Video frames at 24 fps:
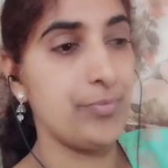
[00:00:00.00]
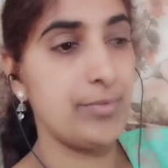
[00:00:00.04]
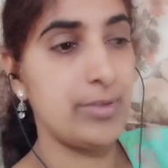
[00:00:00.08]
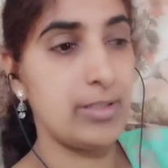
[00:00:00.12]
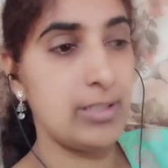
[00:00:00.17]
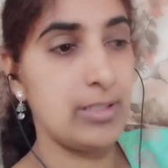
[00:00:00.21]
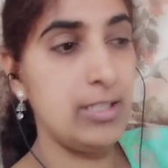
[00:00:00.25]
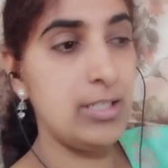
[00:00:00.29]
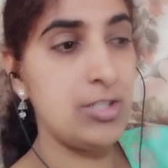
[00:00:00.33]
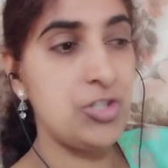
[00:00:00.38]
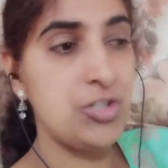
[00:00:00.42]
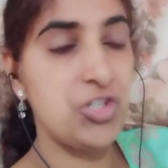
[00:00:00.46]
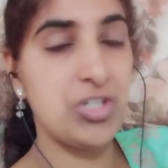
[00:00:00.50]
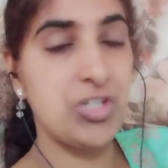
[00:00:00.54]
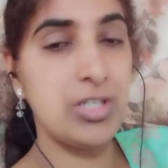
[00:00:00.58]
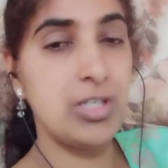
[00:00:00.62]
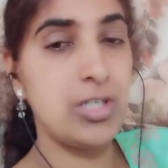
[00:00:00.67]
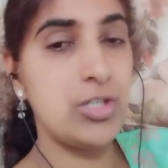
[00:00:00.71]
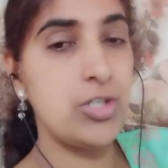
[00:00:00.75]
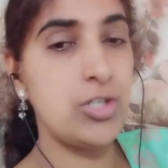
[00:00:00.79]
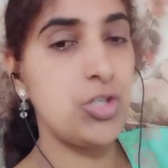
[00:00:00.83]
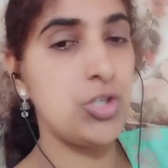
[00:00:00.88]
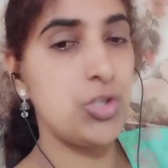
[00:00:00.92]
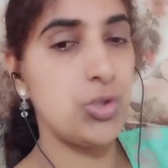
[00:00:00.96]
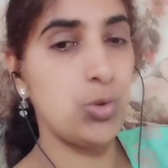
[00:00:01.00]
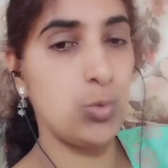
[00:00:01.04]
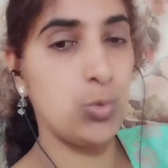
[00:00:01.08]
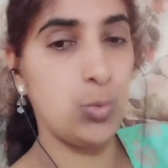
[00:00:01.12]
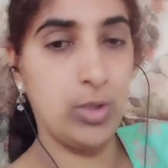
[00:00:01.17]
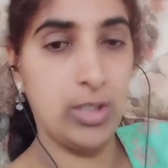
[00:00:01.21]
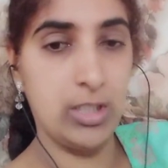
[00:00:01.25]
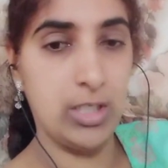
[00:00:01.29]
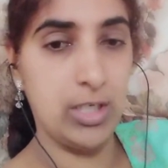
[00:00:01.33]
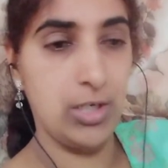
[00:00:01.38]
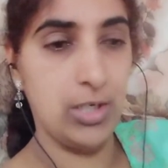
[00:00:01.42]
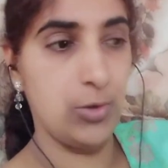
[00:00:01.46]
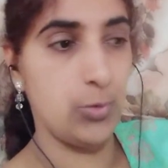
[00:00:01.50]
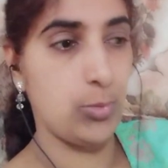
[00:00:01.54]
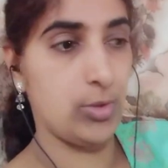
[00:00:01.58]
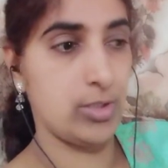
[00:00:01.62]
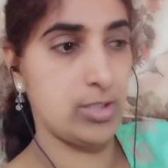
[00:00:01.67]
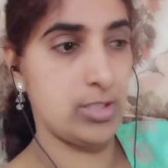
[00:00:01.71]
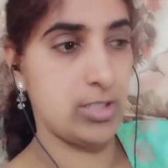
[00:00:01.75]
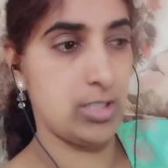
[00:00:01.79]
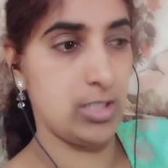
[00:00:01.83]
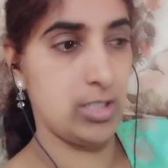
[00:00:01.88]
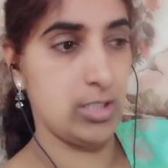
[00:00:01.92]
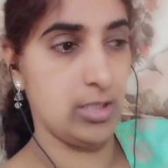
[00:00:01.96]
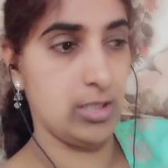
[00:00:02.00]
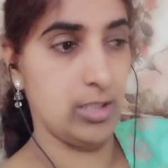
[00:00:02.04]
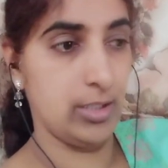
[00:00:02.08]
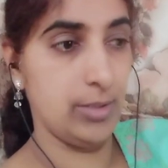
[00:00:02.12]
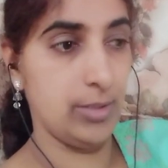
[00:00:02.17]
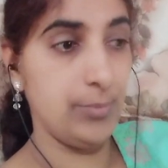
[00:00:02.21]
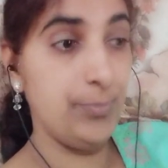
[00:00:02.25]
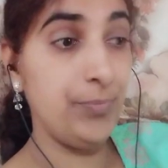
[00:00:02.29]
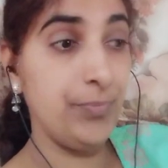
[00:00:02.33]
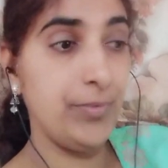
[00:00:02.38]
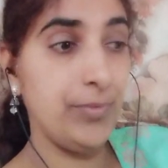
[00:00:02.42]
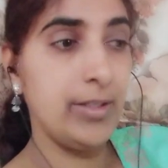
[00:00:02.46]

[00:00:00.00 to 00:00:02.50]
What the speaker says: Okay? She didn't show any interest in them.